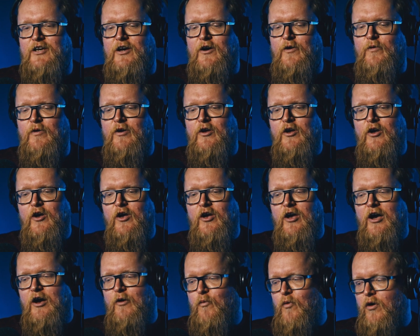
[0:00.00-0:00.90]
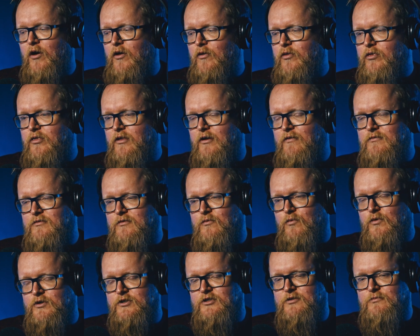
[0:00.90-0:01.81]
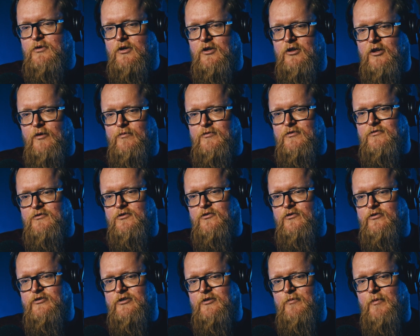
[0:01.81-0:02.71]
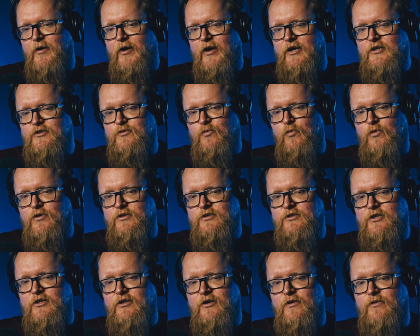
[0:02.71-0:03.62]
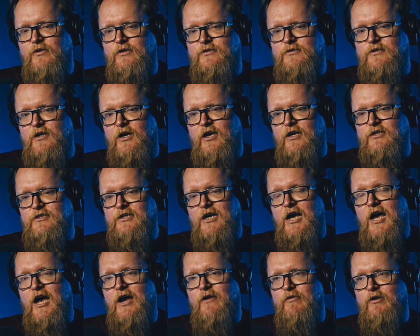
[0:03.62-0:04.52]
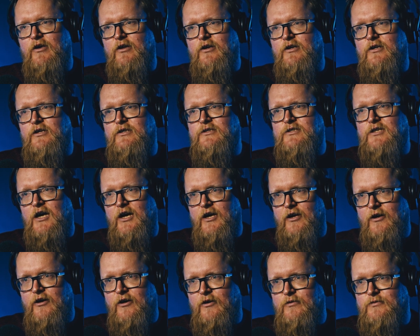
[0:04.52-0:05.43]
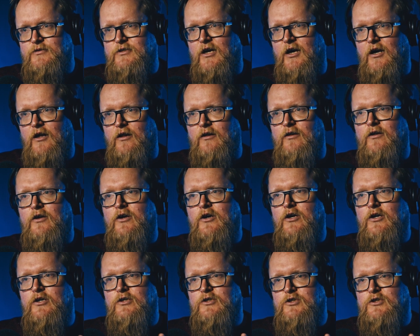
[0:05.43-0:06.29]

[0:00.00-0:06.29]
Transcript: So what some of the clubs have talked about is once they know their date, is hiring an entire hotel